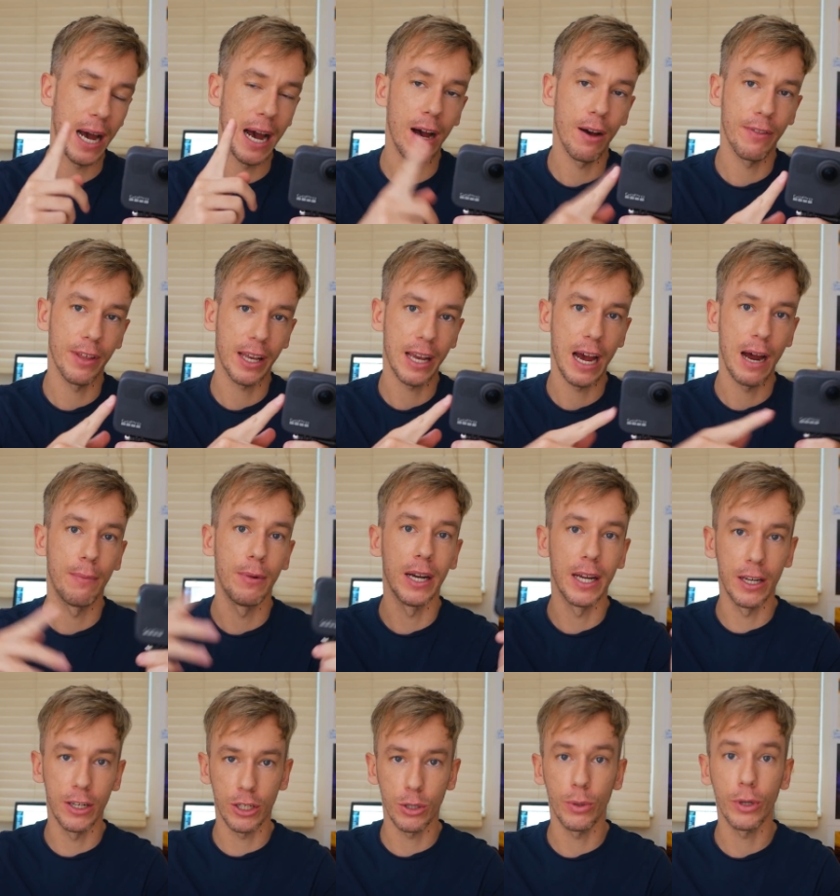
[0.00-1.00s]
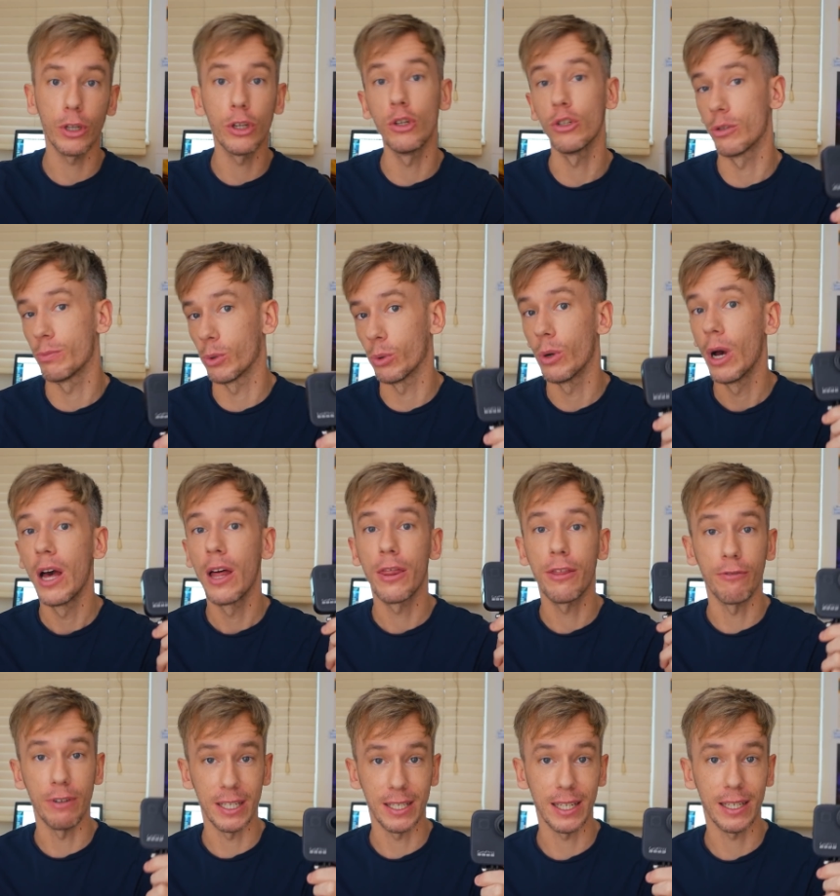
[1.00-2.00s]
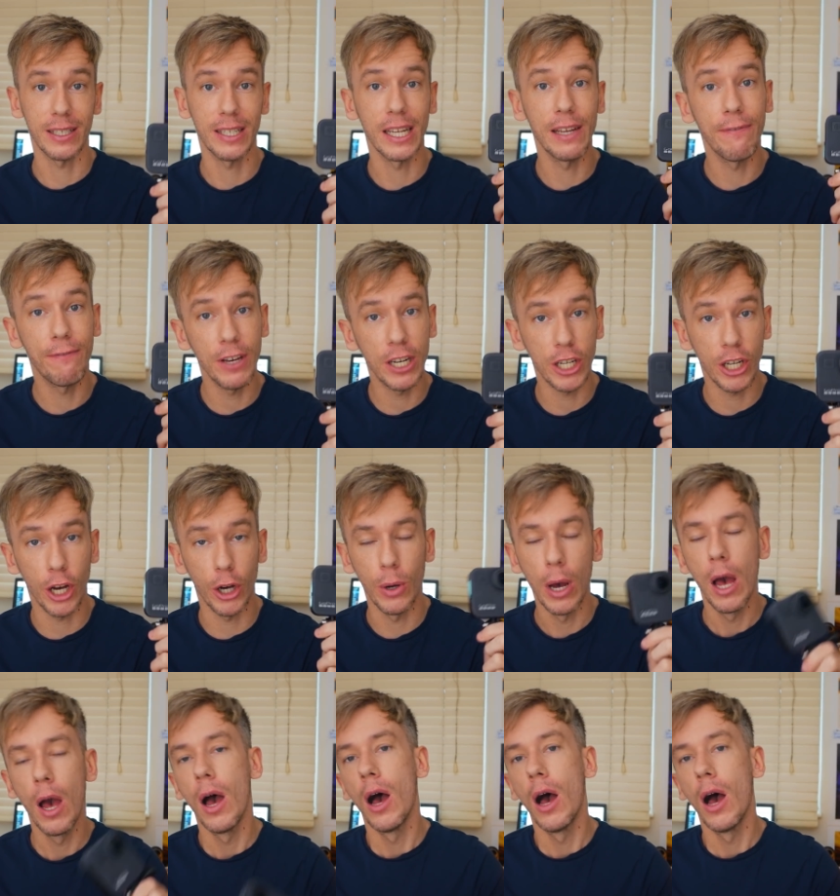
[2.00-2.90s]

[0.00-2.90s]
out of the camera into a usable 360 video.